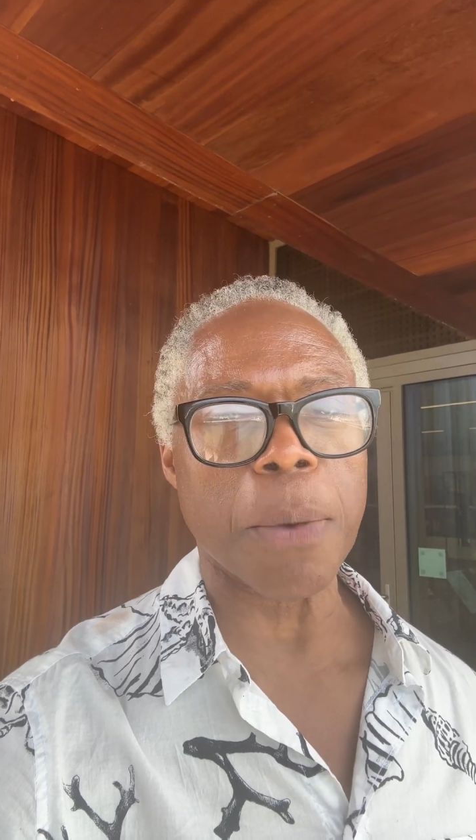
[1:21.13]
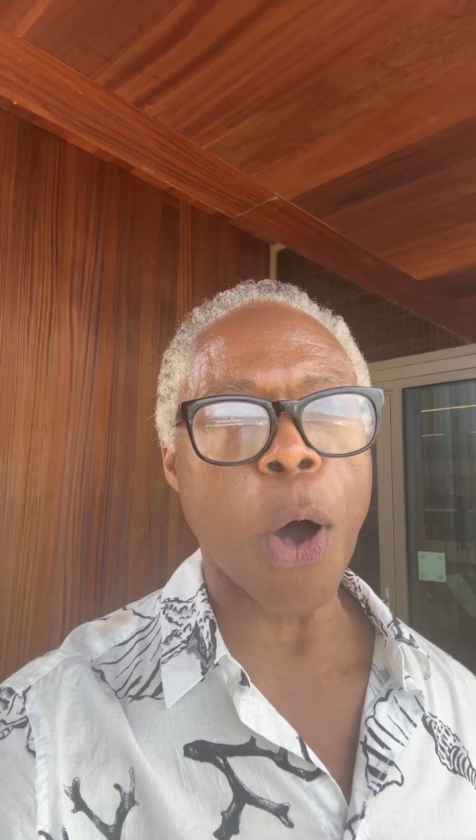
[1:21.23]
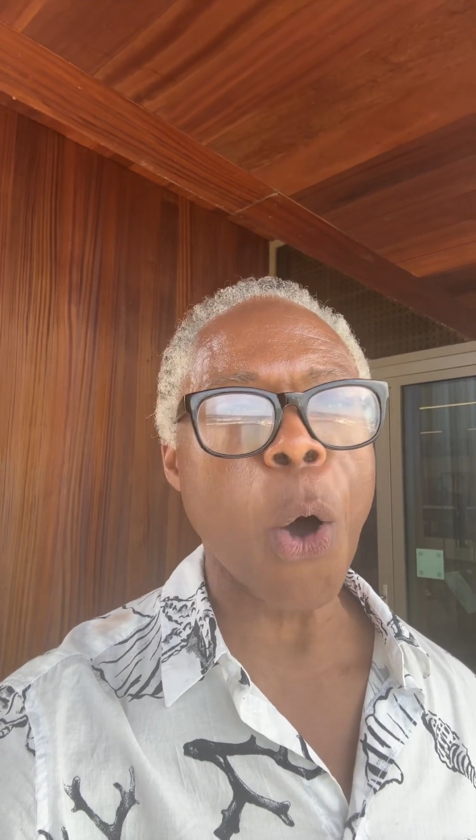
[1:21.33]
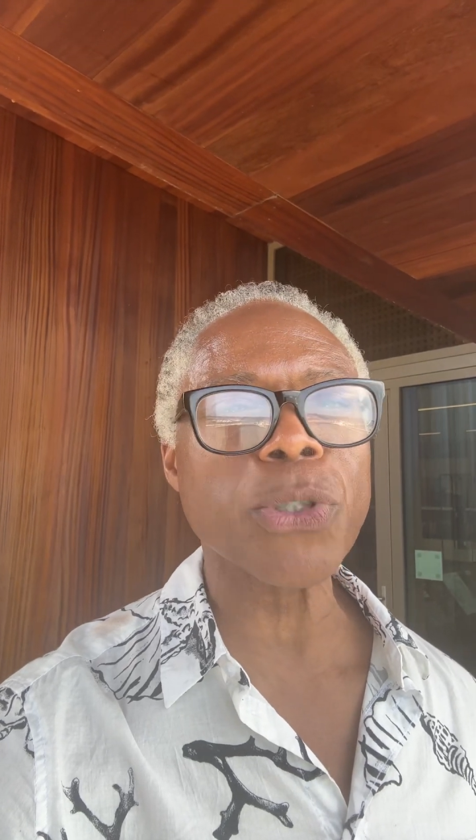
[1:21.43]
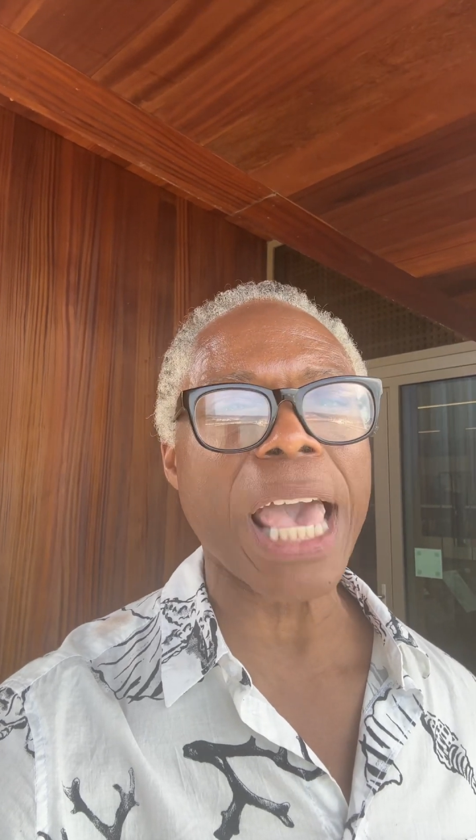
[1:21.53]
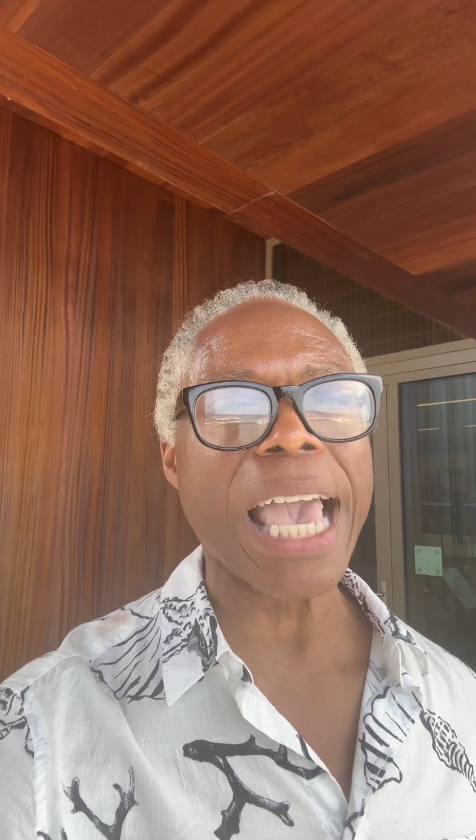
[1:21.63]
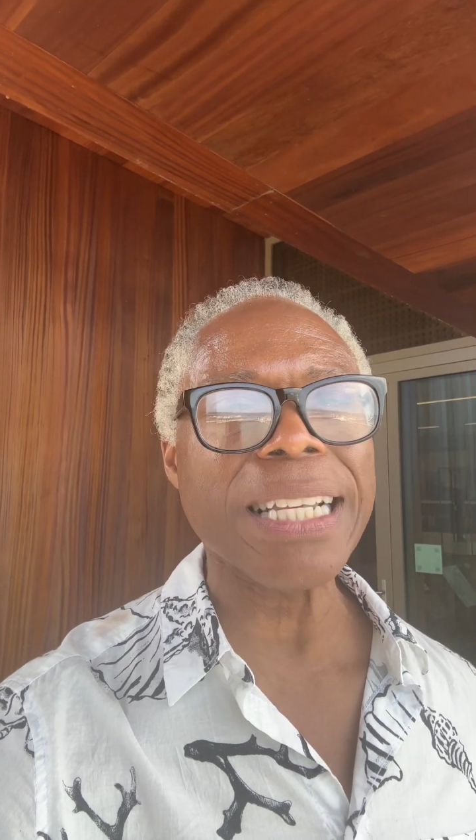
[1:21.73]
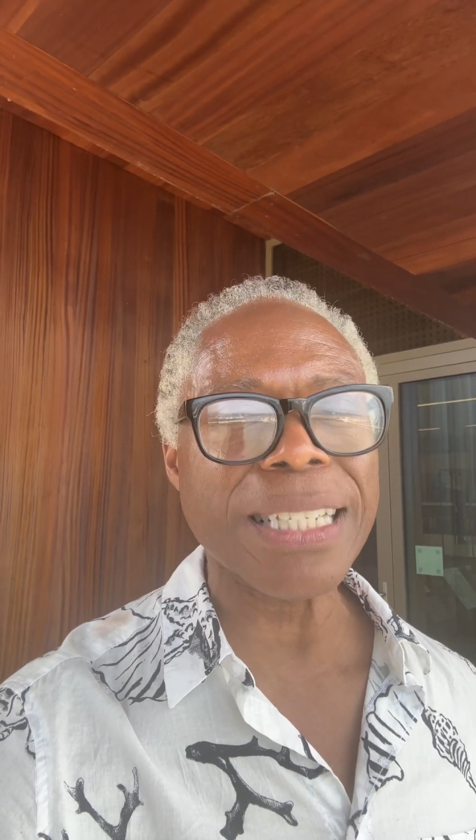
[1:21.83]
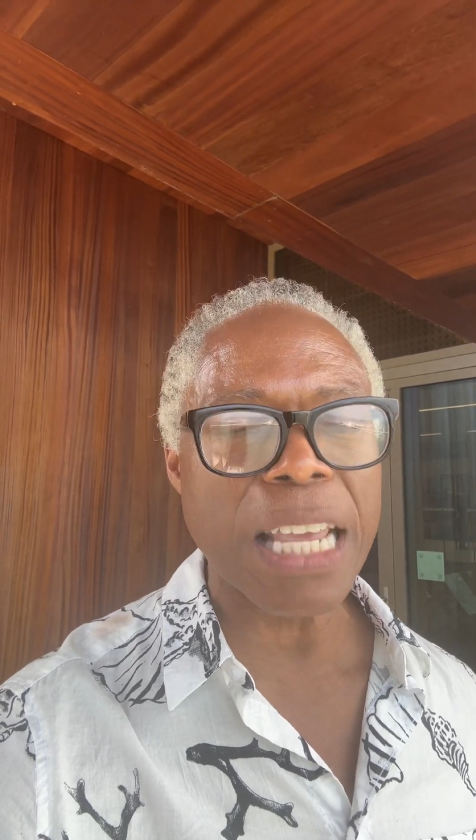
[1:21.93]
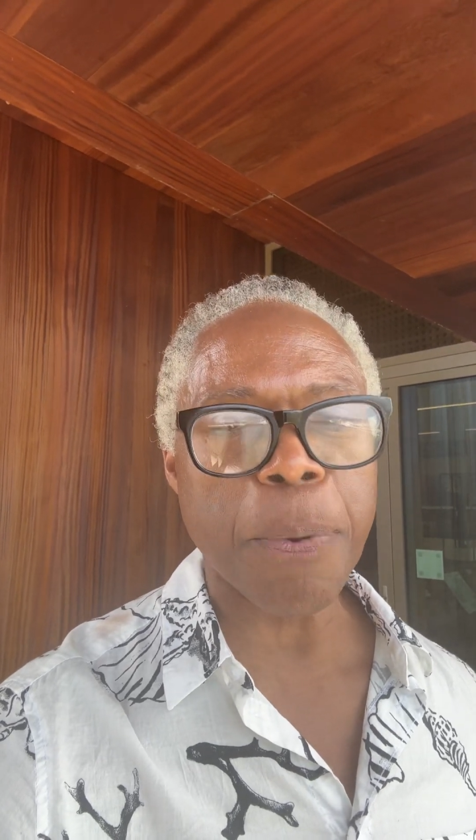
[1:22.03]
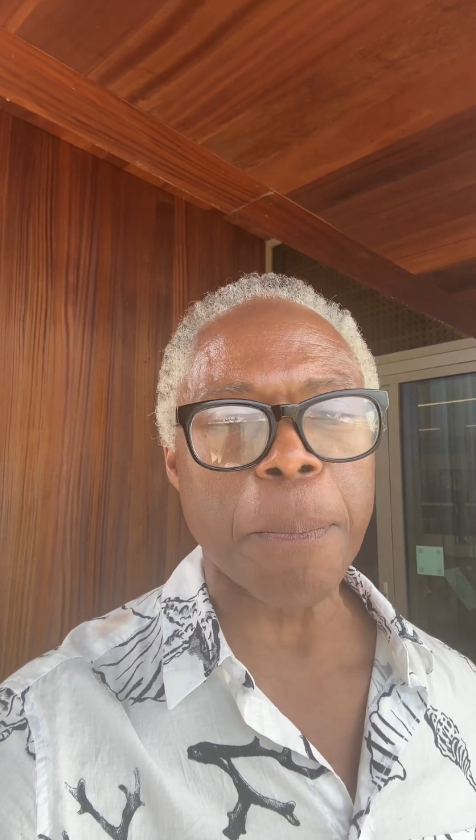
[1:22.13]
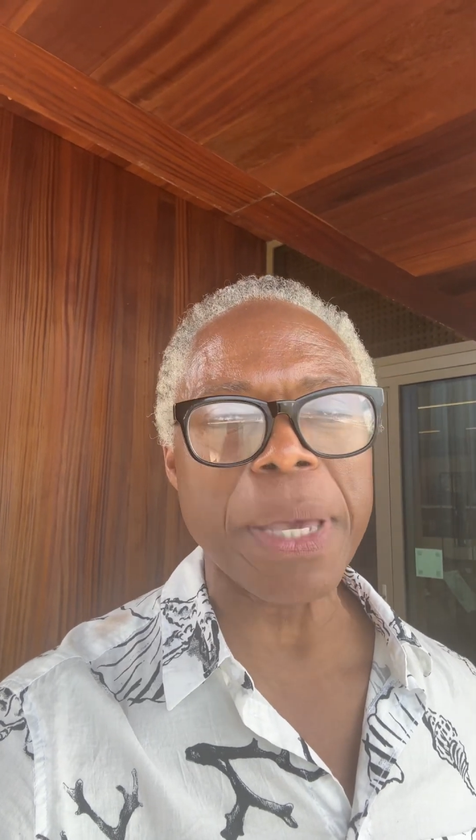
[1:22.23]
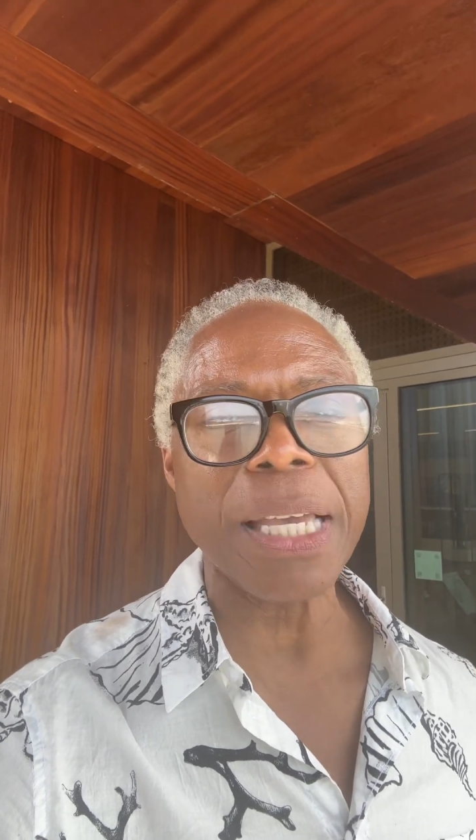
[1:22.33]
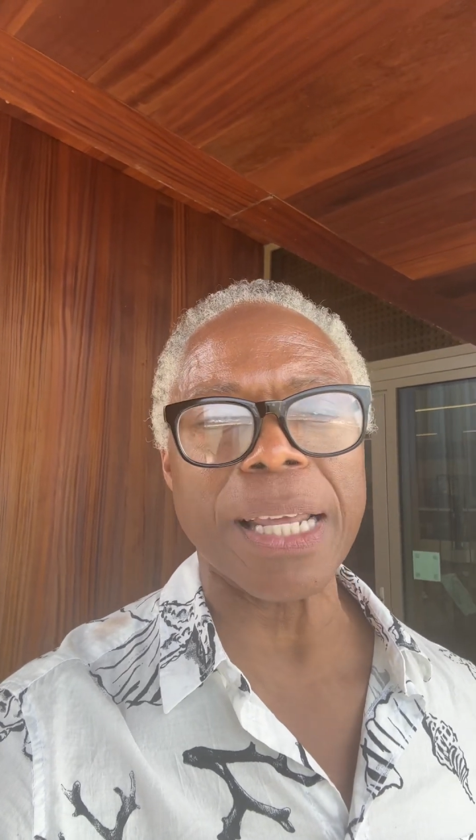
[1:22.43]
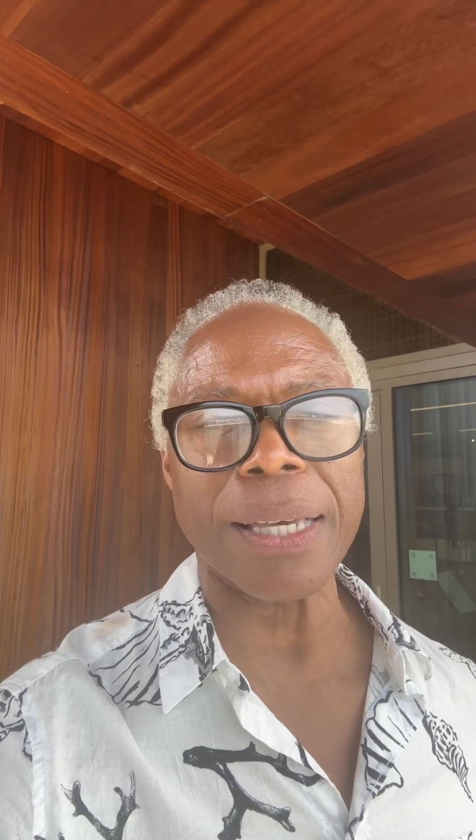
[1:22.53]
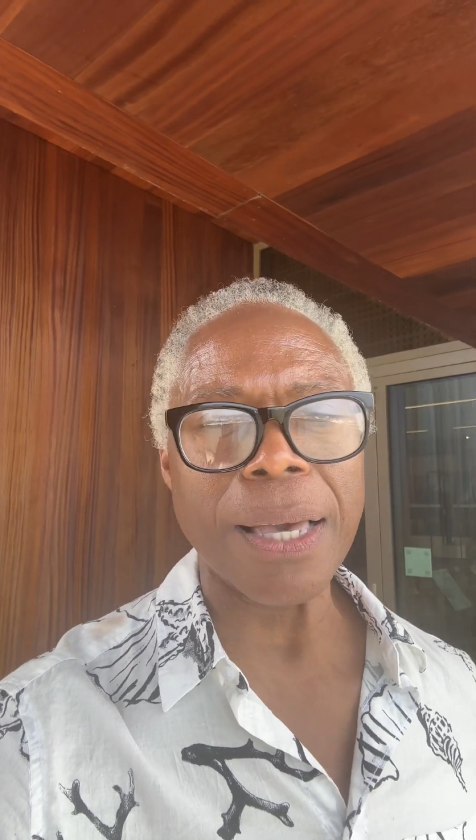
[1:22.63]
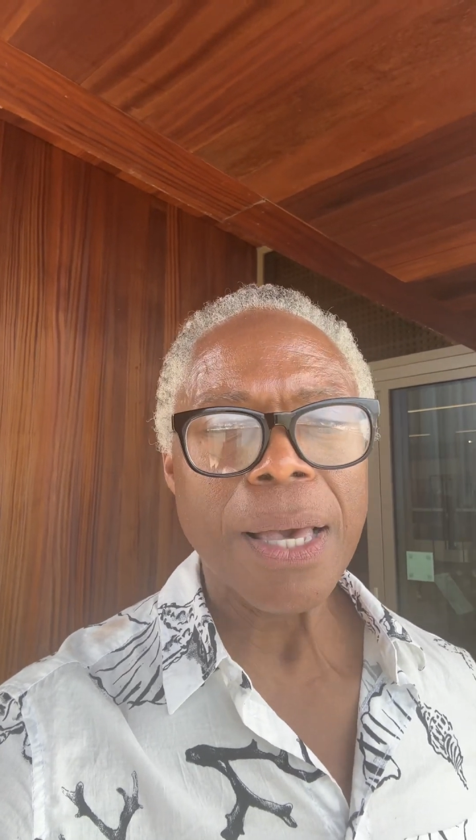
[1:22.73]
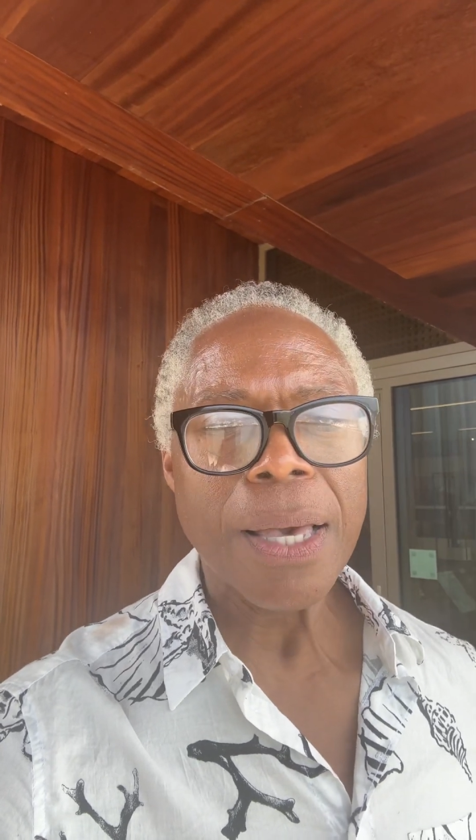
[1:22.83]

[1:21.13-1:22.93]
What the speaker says: holds a deeper meaning,